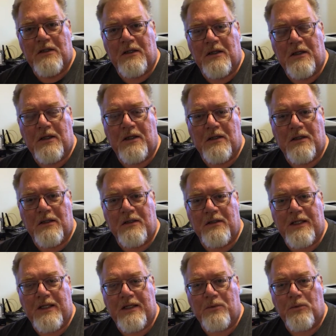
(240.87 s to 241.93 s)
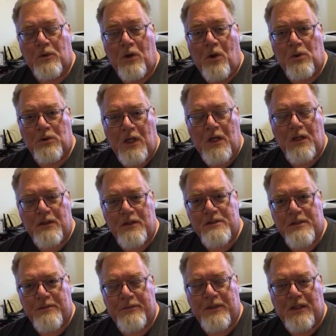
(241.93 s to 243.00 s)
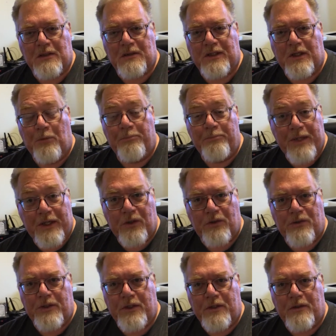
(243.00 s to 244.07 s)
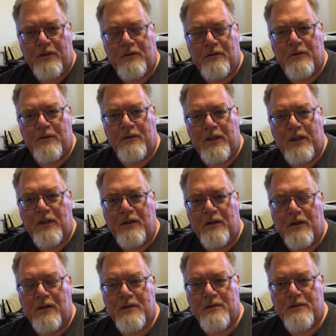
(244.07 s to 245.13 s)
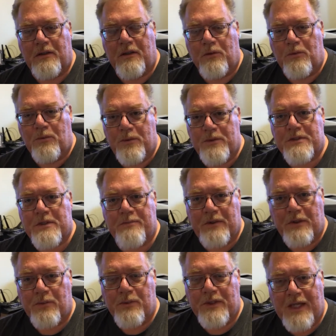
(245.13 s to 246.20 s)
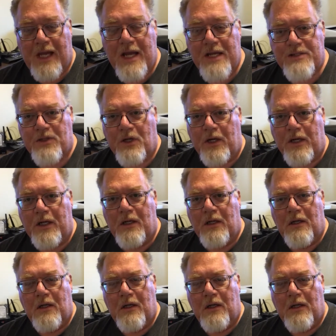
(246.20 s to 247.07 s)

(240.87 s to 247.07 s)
that will hold on to something a little bigger than with something with a case on it.